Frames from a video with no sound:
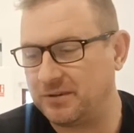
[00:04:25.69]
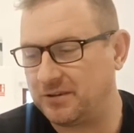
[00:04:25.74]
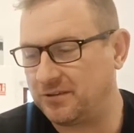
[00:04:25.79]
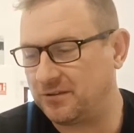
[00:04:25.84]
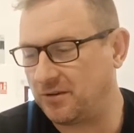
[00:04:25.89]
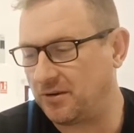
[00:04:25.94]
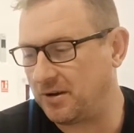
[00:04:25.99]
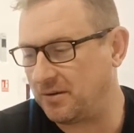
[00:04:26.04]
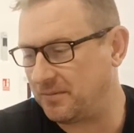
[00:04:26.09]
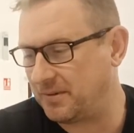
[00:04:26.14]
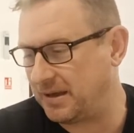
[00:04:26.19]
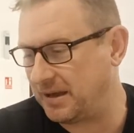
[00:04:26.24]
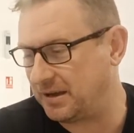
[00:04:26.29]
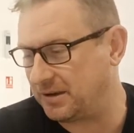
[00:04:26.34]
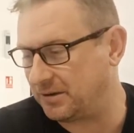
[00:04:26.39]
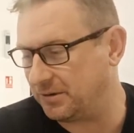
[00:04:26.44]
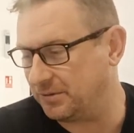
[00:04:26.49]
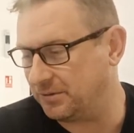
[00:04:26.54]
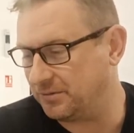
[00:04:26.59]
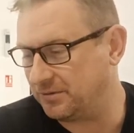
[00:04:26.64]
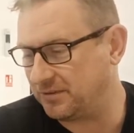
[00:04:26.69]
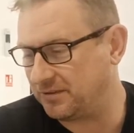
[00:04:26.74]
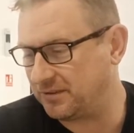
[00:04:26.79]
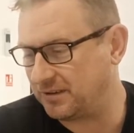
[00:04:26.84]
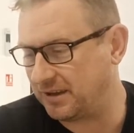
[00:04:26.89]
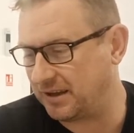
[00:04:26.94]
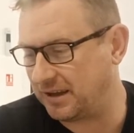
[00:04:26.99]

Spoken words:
historic vehicles,